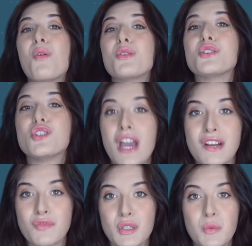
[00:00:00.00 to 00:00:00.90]
more
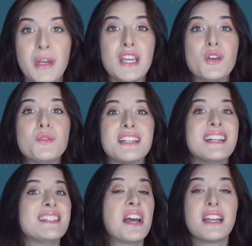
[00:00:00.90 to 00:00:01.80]
general. We use
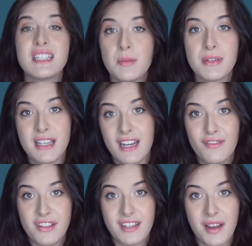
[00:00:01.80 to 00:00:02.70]
it 90%
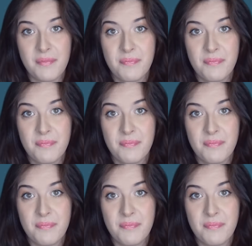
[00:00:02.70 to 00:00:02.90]
of the time.